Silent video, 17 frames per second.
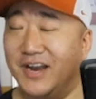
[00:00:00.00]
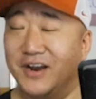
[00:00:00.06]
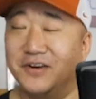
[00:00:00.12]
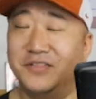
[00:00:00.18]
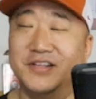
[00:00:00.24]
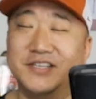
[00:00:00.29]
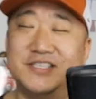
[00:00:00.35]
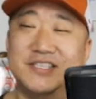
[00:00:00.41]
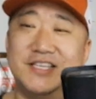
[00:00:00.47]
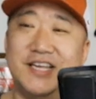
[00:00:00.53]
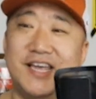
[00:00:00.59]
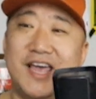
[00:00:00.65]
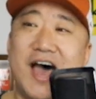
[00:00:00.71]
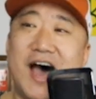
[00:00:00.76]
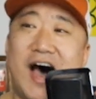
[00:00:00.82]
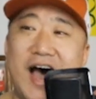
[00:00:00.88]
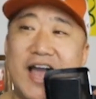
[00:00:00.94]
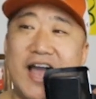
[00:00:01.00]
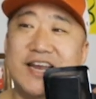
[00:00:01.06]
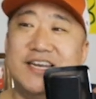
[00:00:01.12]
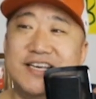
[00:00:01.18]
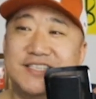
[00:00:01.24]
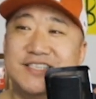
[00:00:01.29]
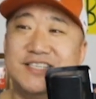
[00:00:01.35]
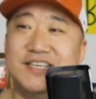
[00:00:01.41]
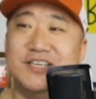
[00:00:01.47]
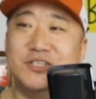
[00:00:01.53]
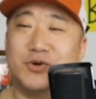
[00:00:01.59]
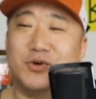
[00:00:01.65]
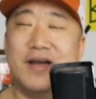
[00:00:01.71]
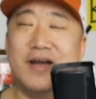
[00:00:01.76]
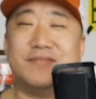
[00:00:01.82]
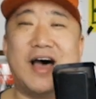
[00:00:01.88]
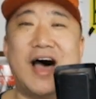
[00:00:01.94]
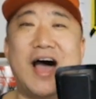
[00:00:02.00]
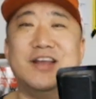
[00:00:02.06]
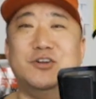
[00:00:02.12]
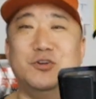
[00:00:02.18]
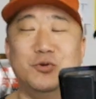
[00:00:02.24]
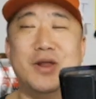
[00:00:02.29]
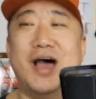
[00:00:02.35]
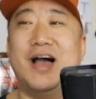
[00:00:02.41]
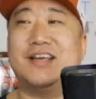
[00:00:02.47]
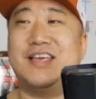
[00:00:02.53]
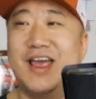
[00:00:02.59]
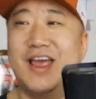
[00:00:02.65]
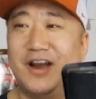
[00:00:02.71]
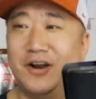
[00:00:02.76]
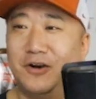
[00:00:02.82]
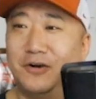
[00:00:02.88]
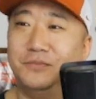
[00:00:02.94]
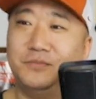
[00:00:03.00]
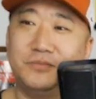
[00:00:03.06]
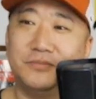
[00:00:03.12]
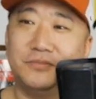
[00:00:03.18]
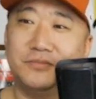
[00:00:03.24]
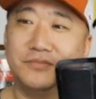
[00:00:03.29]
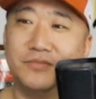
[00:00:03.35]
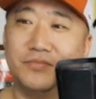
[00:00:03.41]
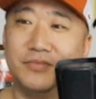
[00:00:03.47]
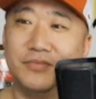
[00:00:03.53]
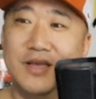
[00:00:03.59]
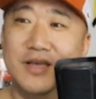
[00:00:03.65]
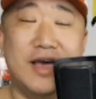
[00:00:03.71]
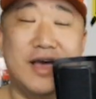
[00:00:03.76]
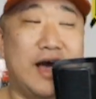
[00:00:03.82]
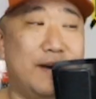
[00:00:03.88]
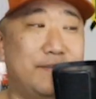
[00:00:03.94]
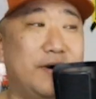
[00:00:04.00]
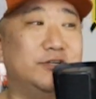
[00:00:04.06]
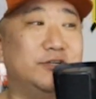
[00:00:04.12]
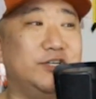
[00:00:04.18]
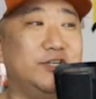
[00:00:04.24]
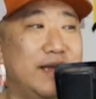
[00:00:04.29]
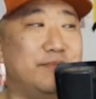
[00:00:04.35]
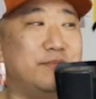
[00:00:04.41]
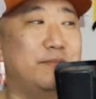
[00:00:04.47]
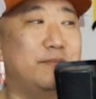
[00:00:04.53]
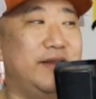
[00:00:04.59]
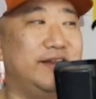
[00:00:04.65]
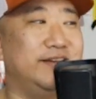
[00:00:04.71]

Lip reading: not care. This is the IDC draft. I do not care. How about your damn